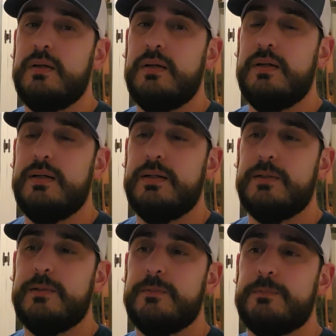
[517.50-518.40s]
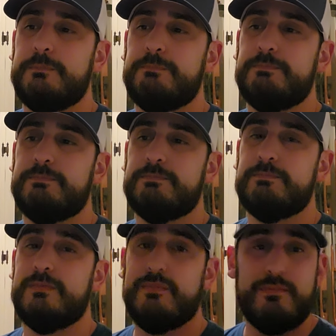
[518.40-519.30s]
and
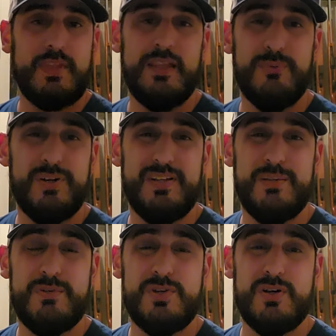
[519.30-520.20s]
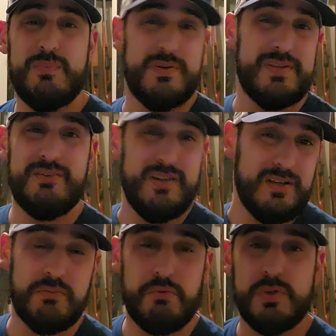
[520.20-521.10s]
then when it did show up, I was like,
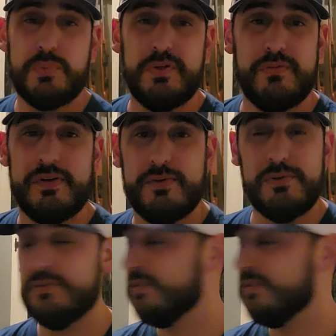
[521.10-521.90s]
well, that was pretty fucking cool.